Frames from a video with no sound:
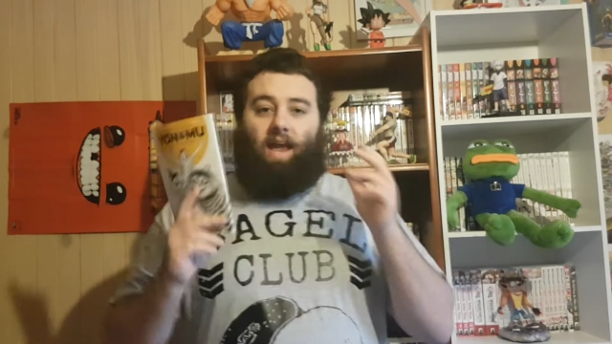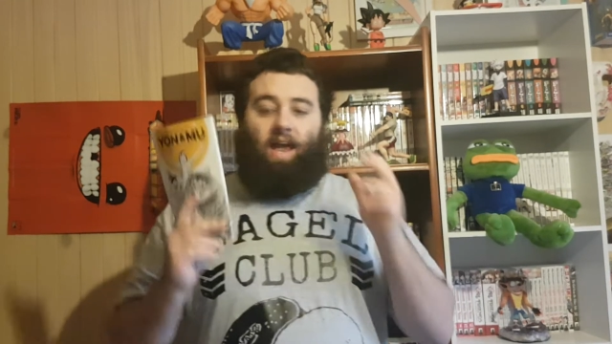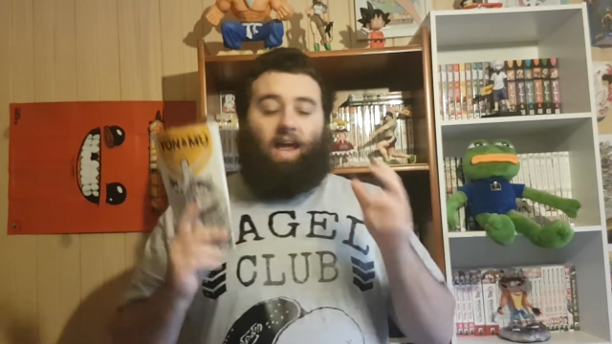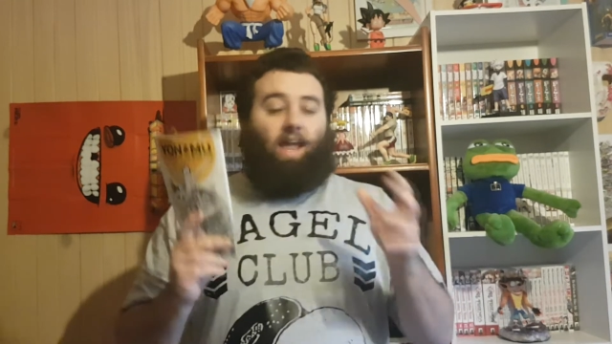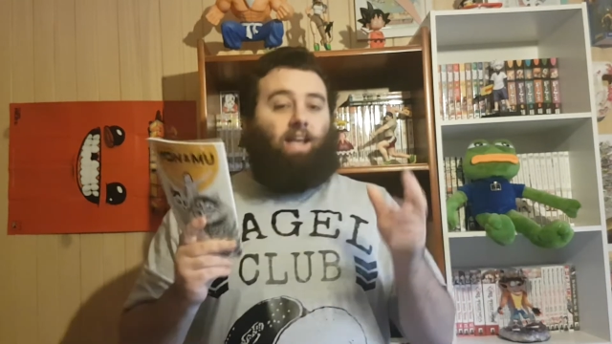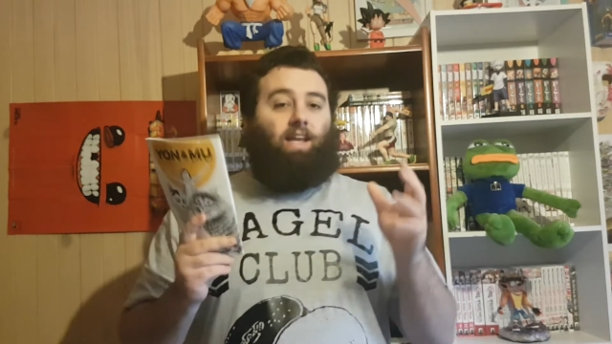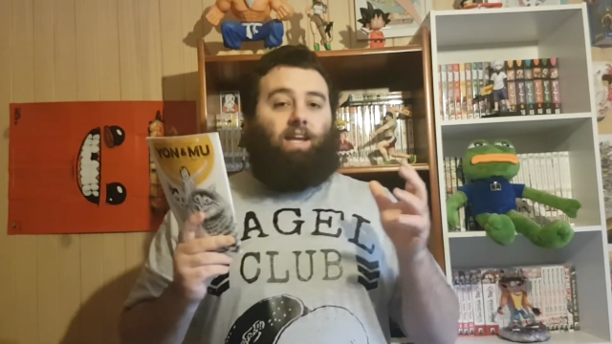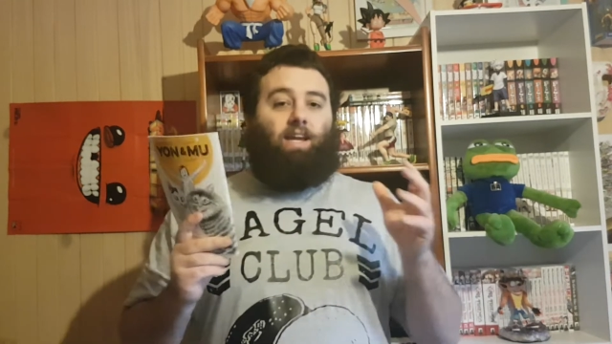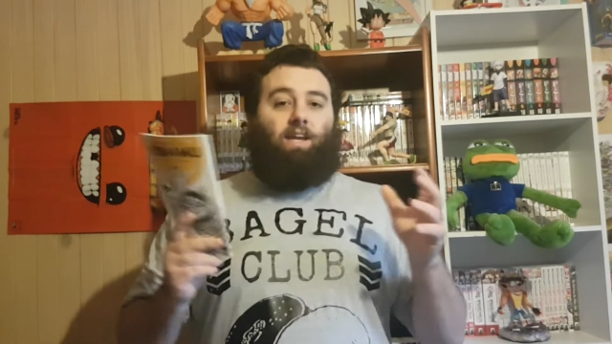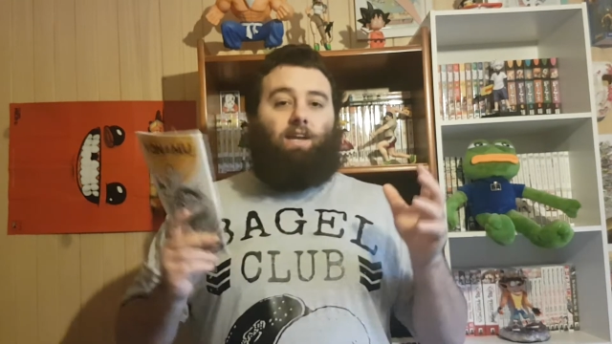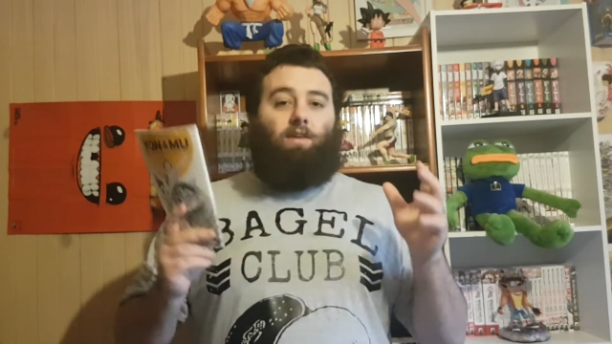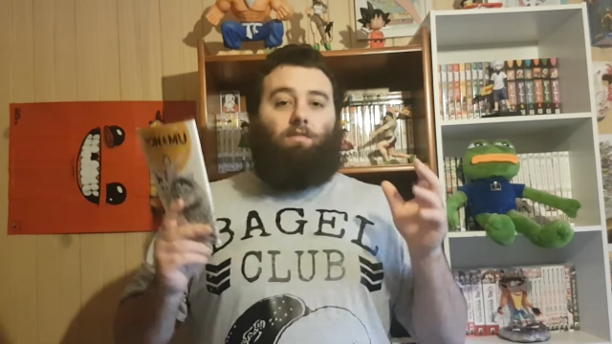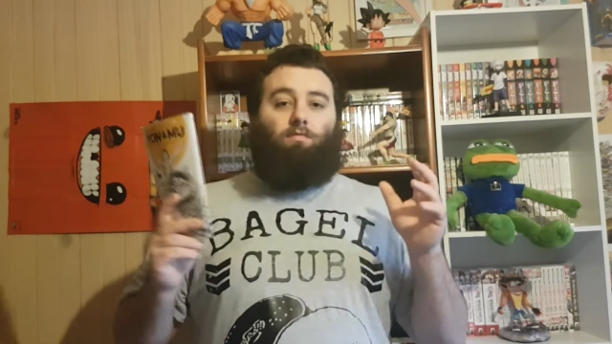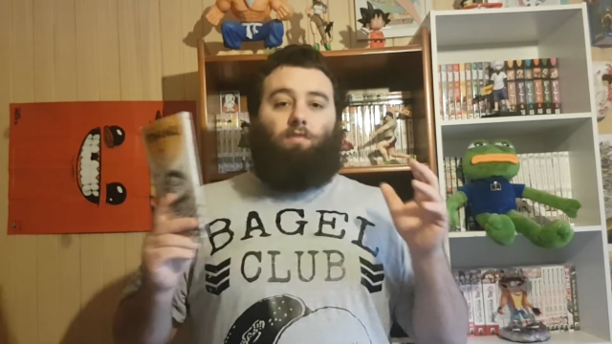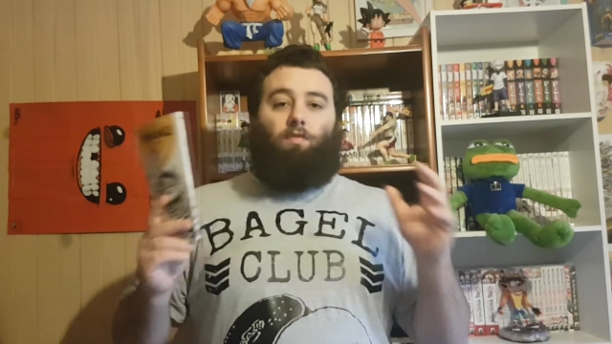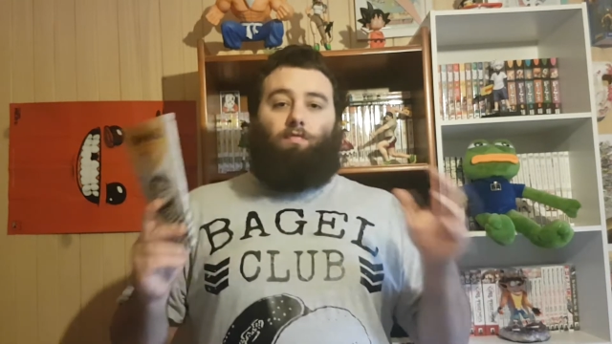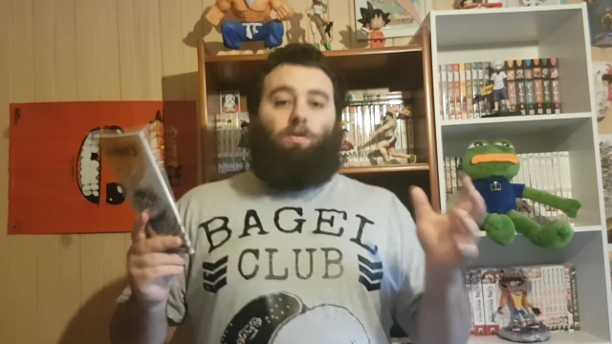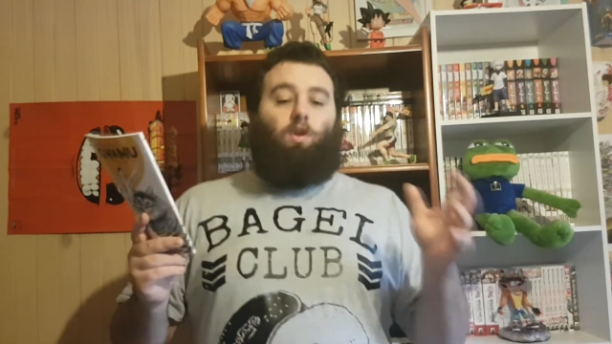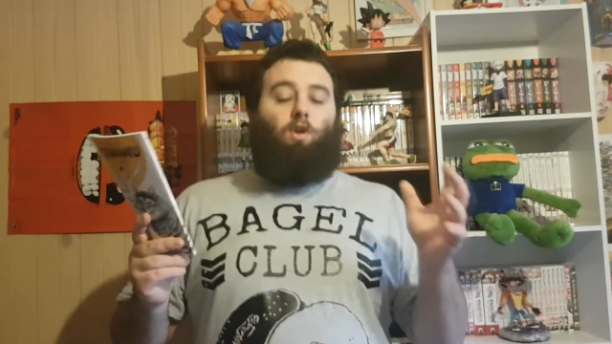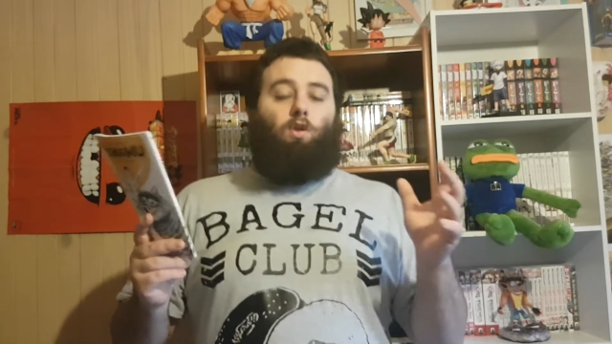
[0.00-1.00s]
any
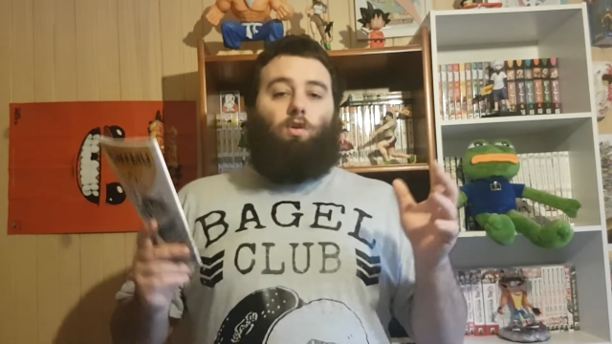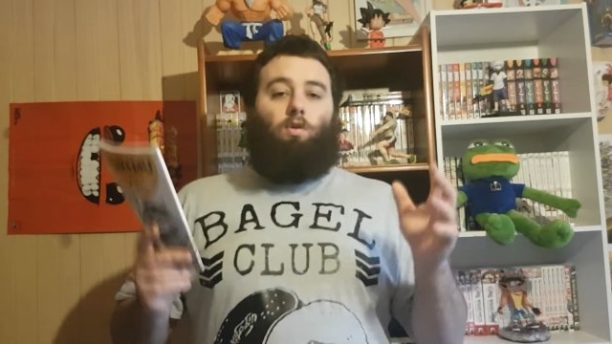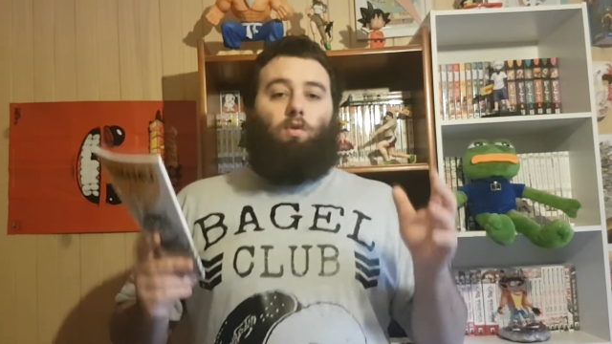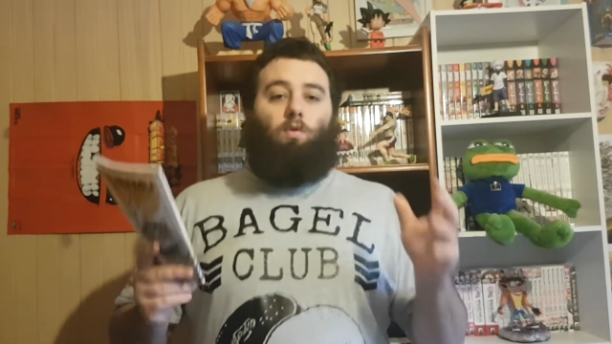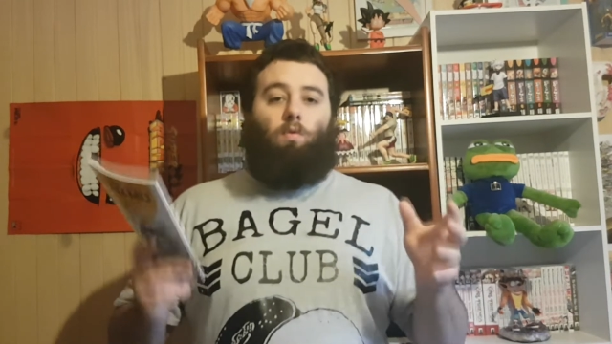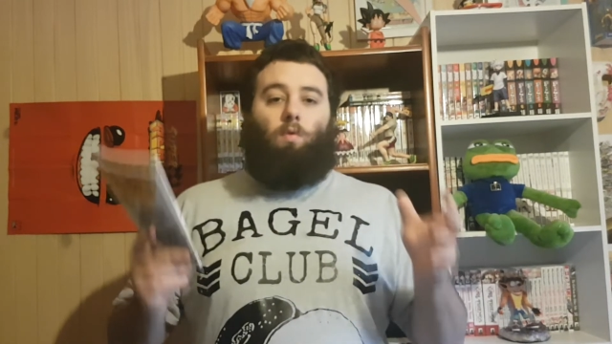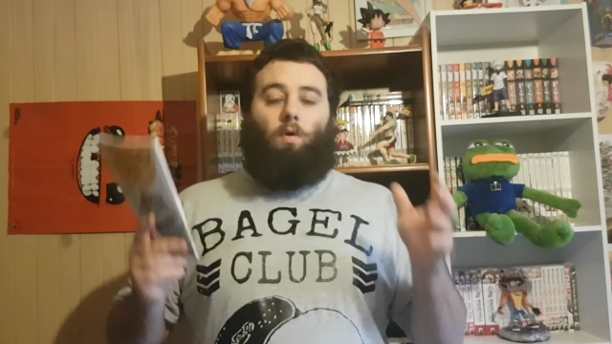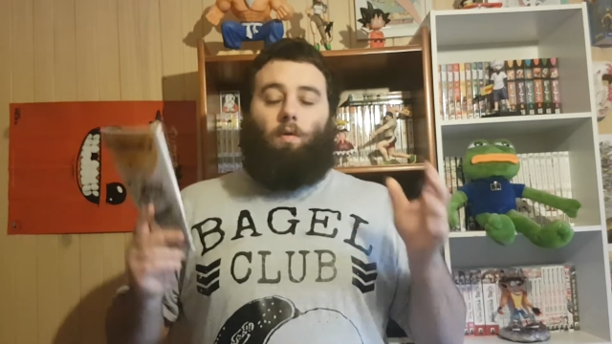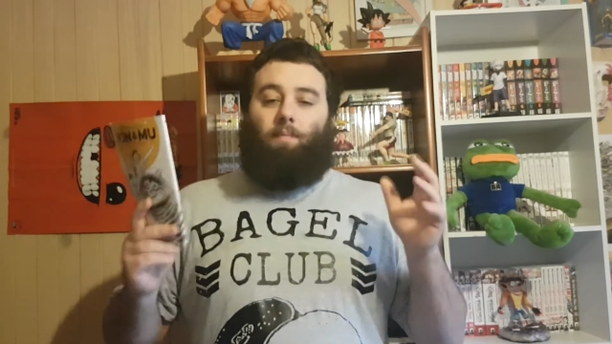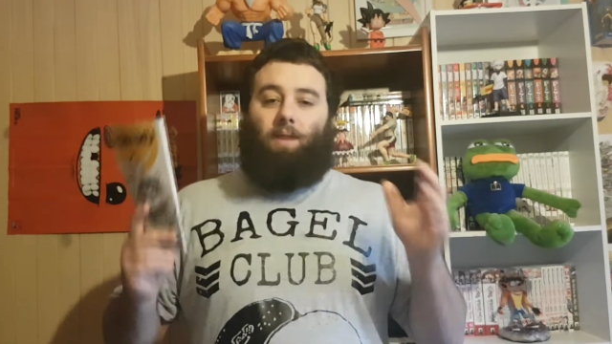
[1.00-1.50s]
review or